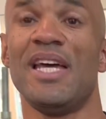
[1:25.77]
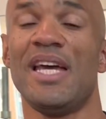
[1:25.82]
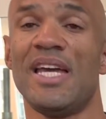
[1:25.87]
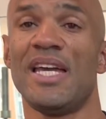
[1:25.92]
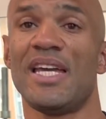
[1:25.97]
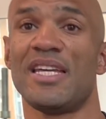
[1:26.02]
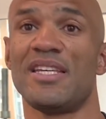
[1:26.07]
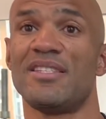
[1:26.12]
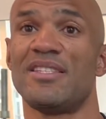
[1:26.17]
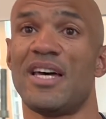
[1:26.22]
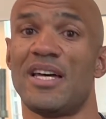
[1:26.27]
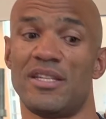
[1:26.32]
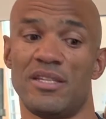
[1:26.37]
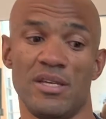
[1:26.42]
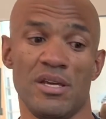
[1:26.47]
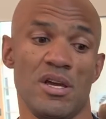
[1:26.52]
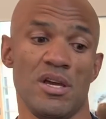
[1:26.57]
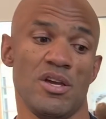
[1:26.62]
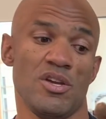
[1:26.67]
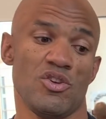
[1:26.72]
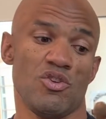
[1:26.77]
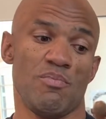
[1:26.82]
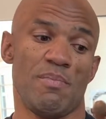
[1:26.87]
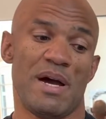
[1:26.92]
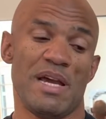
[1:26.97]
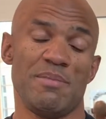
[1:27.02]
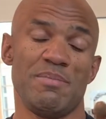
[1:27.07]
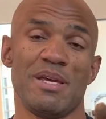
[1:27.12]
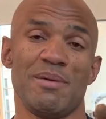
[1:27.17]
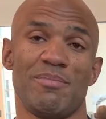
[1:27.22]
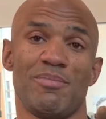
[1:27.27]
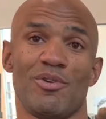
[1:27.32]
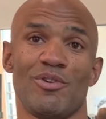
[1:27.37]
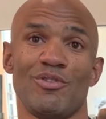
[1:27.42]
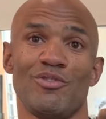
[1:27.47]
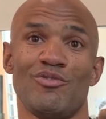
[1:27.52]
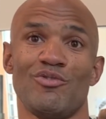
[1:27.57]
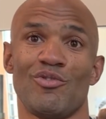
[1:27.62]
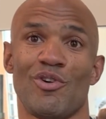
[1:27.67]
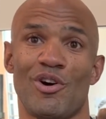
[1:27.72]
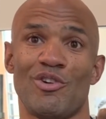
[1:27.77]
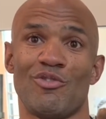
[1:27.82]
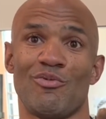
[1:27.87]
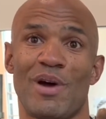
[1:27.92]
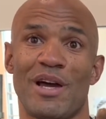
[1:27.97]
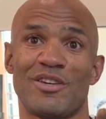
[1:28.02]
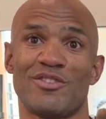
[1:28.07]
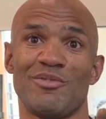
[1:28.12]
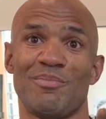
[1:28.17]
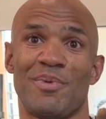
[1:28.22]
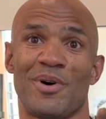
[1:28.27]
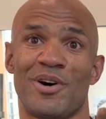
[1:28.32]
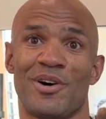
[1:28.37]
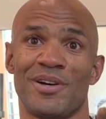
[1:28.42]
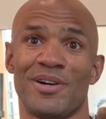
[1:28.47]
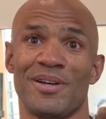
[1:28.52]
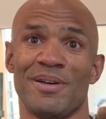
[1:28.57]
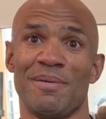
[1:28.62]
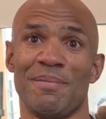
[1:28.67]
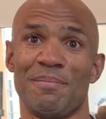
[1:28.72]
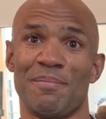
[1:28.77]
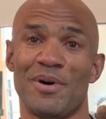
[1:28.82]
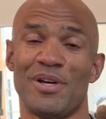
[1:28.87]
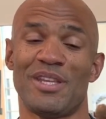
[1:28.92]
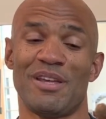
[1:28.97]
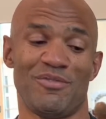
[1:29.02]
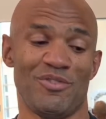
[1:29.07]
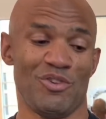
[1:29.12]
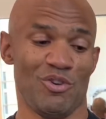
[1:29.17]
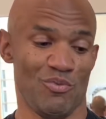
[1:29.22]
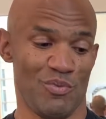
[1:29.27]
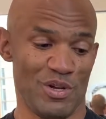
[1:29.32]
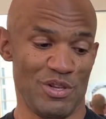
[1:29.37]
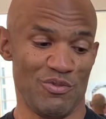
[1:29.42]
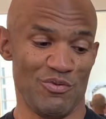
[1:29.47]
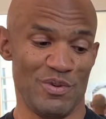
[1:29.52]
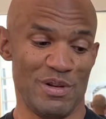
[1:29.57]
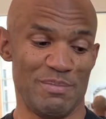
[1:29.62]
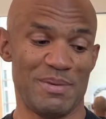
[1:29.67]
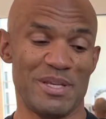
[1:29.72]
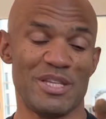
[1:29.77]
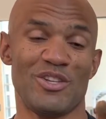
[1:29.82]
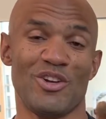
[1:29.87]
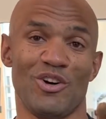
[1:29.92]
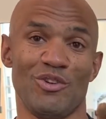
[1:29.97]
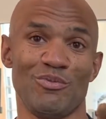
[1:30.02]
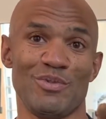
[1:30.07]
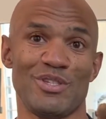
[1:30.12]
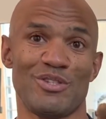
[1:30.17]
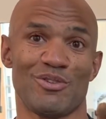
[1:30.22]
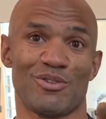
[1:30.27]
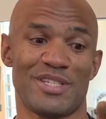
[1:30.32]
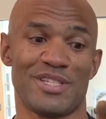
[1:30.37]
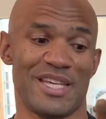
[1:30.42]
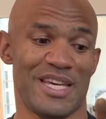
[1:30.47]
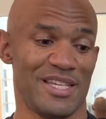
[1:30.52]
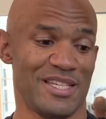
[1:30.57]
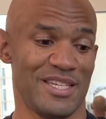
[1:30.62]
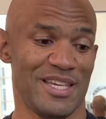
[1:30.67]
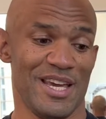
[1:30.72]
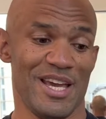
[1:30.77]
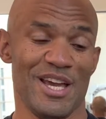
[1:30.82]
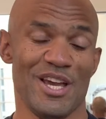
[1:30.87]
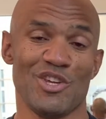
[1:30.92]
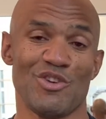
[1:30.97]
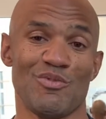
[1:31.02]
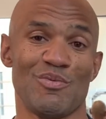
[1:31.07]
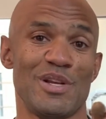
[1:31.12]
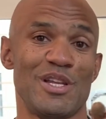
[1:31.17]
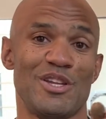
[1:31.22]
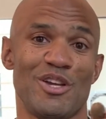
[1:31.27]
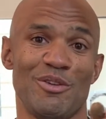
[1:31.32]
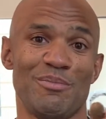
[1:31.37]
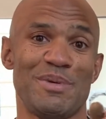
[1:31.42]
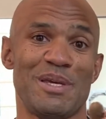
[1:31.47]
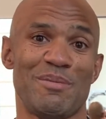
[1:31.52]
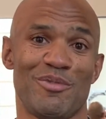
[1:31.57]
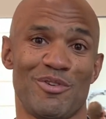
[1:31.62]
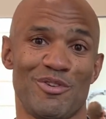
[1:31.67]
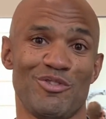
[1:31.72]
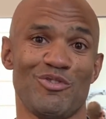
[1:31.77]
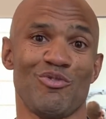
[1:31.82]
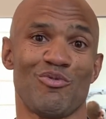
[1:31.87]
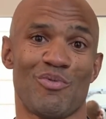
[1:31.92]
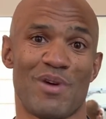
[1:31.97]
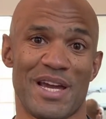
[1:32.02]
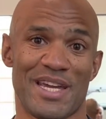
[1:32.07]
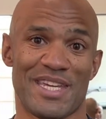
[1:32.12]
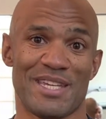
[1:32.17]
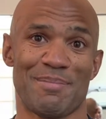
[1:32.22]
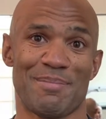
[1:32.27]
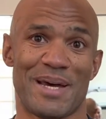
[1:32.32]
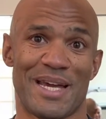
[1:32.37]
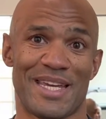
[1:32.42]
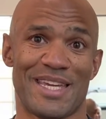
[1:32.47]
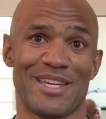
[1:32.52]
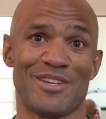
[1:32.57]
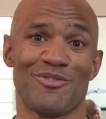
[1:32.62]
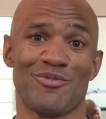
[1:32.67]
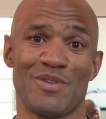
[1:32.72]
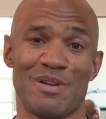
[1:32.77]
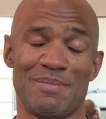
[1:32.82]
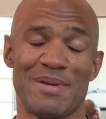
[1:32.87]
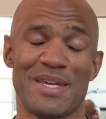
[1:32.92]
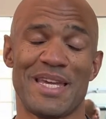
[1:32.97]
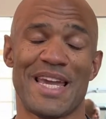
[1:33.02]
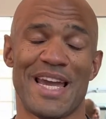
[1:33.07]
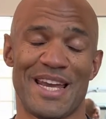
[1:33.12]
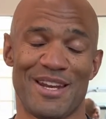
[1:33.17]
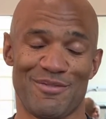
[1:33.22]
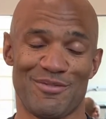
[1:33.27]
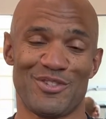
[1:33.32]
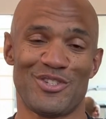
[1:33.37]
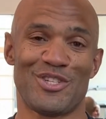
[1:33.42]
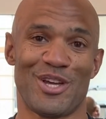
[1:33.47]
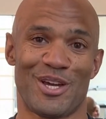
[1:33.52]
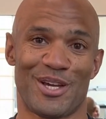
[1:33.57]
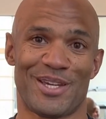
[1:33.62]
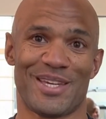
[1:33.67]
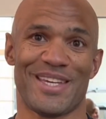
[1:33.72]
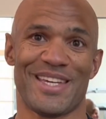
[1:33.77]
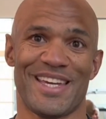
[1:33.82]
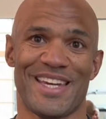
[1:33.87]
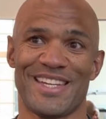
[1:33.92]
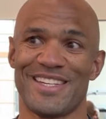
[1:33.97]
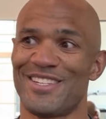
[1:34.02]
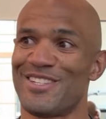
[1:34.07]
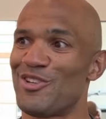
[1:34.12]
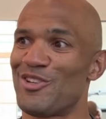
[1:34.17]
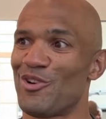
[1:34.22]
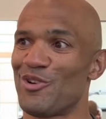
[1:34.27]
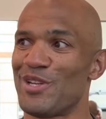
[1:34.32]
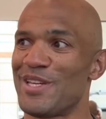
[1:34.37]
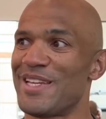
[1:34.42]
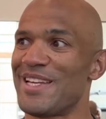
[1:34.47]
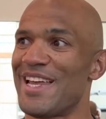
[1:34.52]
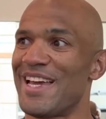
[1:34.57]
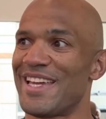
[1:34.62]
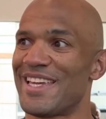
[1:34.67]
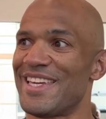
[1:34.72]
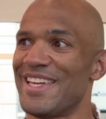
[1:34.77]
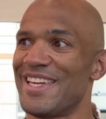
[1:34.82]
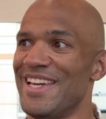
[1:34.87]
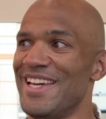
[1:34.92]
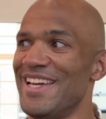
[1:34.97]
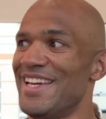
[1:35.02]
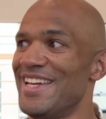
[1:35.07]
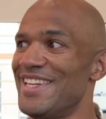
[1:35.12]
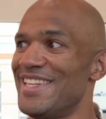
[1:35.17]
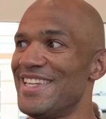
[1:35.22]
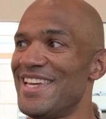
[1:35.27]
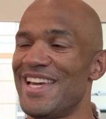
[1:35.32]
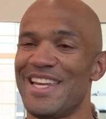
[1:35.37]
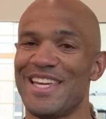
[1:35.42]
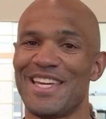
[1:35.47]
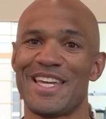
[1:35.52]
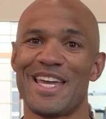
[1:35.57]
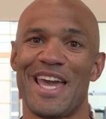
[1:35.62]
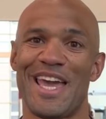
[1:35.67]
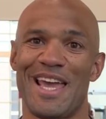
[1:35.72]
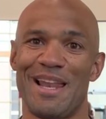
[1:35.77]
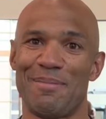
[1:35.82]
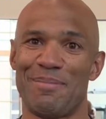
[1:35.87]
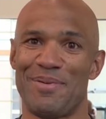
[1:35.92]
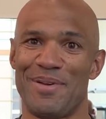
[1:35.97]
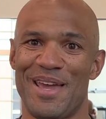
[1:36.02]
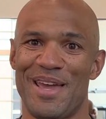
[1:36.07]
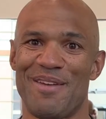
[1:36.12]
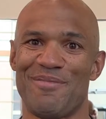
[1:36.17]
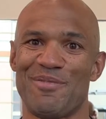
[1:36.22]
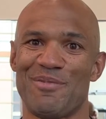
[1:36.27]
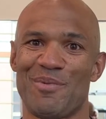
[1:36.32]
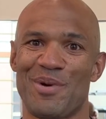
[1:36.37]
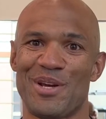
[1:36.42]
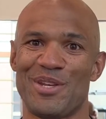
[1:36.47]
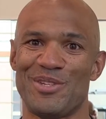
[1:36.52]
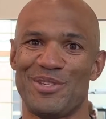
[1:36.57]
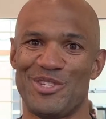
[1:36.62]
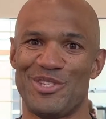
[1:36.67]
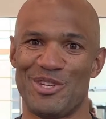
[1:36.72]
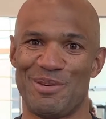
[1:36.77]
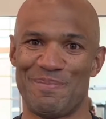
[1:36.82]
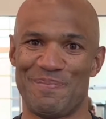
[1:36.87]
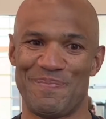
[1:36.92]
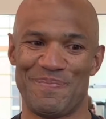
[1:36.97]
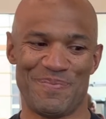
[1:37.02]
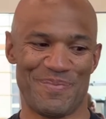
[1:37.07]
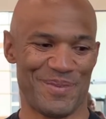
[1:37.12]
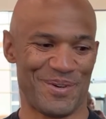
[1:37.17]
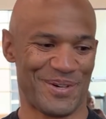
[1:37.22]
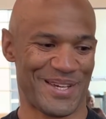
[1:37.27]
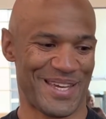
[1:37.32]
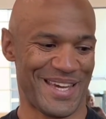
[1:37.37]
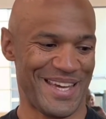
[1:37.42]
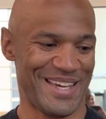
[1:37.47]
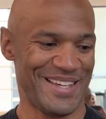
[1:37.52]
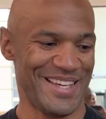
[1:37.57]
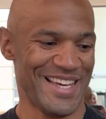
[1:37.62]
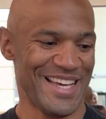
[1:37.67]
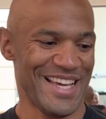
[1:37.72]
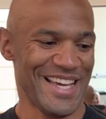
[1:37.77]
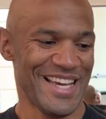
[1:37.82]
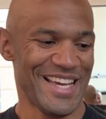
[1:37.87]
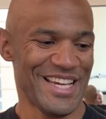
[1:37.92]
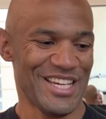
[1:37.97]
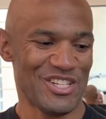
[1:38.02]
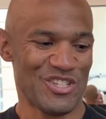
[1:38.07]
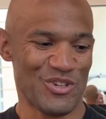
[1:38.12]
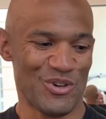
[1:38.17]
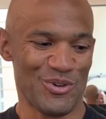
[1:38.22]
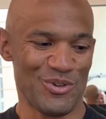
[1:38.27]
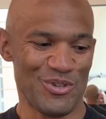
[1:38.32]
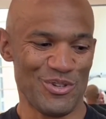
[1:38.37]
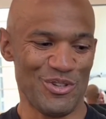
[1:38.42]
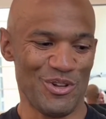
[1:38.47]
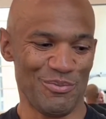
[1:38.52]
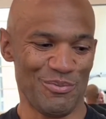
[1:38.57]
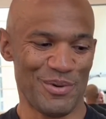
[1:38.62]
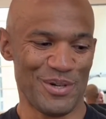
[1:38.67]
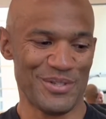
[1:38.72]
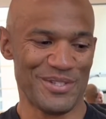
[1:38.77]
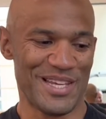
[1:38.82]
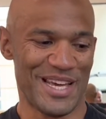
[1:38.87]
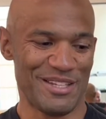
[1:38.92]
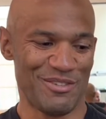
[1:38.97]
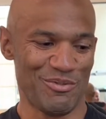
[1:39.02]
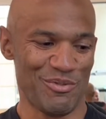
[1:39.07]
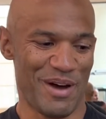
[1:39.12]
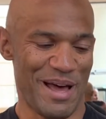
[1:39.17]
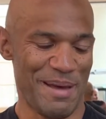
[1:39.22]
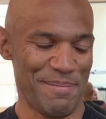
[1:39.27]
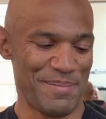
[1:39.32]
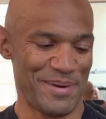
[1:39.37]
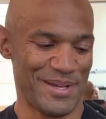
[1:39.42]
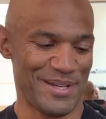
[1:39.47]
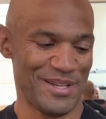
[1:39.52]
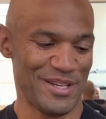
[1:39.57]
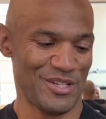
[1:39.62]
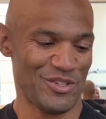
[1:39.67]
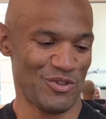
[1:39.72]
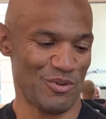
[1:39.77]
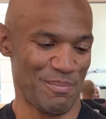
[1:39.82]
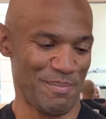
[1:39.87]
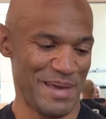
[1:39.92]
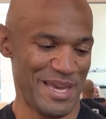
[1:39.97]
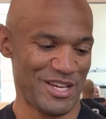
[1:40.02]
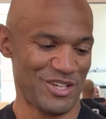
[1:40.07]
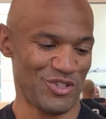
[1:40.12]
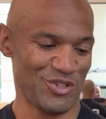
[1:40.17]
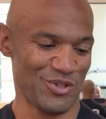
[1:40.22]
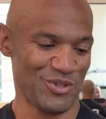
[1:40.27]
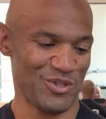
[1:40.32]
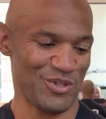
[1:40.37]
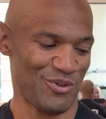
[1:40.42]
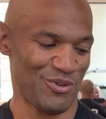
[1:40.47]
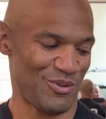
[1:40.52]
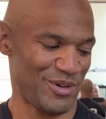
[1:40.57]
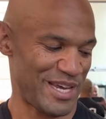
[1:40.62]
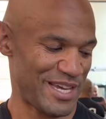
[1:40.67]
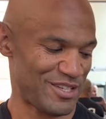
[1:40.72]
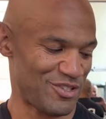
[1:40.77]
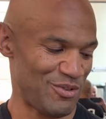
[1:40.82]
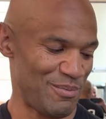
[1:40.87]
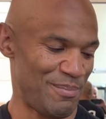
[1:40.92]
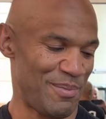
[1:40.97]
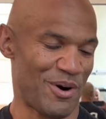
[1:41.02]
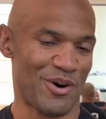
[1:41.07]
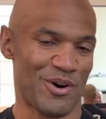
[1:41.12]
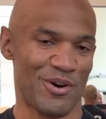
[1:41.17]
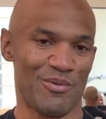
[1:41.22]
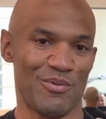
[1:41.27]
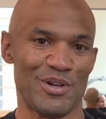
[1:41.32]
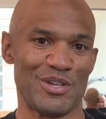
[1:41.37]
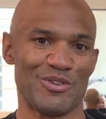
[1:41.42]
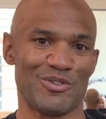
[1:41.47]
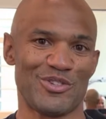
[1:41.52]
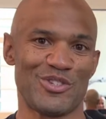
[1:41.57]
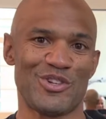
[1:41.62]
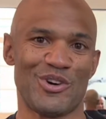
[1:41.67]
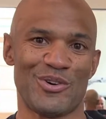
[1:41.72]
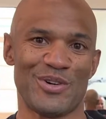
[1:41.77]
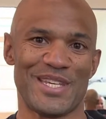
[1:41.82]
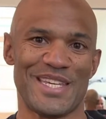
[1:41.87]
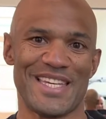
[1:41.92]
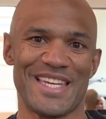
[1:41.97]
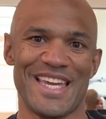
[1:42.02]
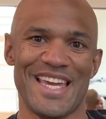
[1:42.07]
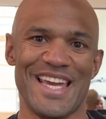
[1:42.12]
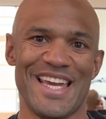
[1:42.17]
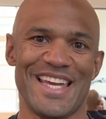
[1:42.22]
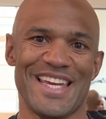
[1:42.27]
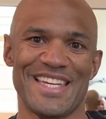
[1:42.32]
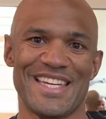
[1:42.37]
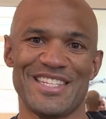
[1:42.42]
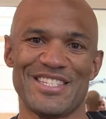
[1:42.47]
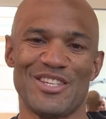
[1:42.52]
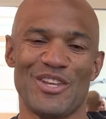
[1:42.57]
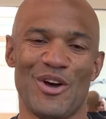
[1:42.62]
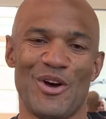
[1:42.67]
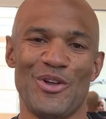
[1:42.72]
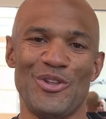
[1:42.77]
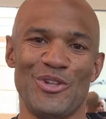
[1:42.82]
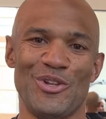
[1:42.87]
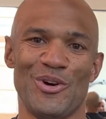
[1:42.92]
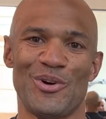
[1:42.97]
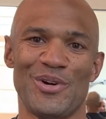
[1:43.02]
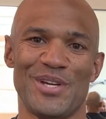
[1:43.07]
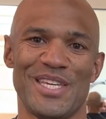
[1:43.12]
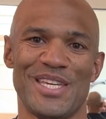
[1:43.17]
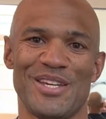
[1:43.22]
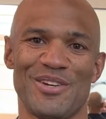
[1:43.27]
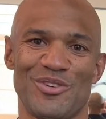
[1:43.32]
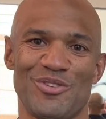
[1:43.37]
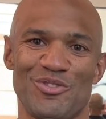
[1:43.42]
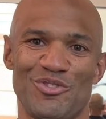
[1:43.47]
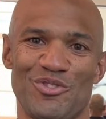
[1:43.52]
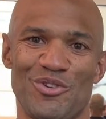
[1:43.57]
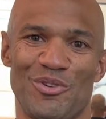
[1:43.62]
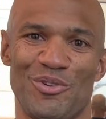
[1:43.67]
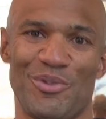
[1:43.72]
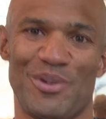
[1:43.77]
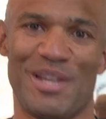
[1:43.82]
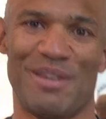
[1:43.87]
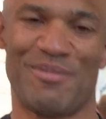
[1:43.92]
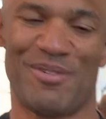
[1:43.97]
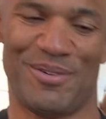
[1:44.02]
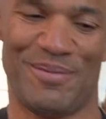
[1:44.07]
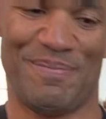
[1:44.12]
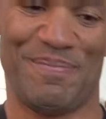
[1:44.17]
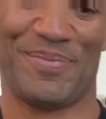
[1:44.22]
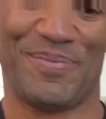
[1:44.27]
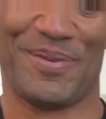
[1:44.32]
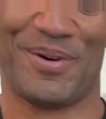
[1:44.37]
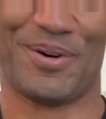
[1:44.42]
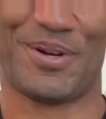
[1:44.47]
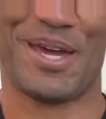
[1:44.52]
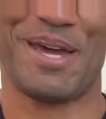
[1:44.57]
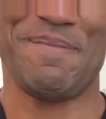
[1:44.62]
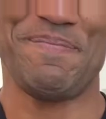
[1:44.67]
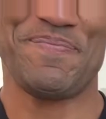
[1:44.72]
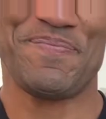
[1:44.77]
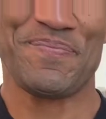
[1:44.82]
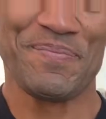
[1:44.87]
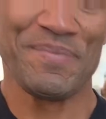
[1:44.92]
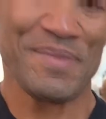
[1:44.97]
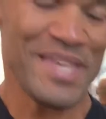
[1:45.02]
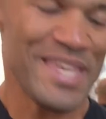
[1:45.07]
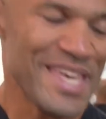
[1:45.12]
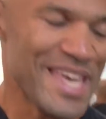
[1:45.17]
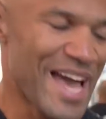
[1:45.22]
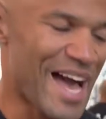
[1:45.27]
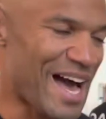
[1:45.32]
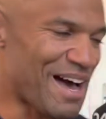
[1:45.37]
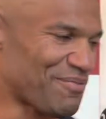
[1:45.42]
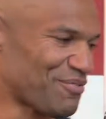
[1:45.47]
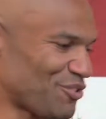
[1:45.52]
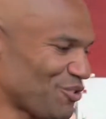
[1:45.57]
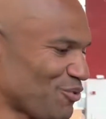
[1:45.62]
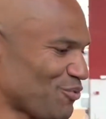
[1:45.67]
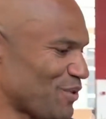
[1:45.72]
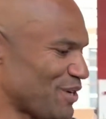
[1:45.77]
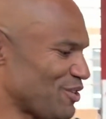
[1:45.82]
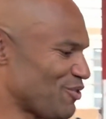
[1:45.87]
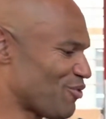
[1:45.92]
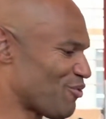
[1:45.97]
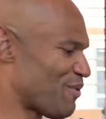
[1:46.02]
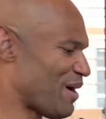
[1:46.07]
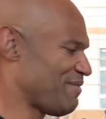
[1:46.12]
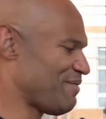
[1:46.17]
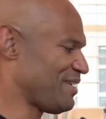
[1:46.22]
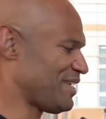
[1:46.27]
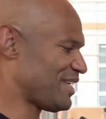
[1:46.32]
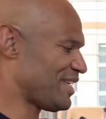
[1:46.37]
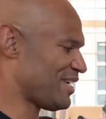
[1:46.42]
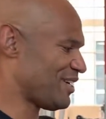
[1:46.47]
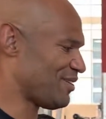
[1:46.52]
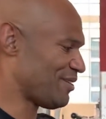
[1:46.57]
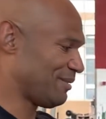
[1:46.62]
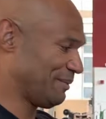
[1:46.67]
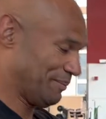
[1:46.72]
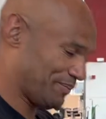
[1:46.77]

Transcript: is that you might be able to unrack the bar, but after when you will be done with your set, you will not be able to rack it back and you will be kind of stuck and starting like yelling help everywhere in the gym, okay? So you don't want that to happen, so make sure, you know, like the bar when you're starting is under here your shoulder level, okay? After when you're arriving here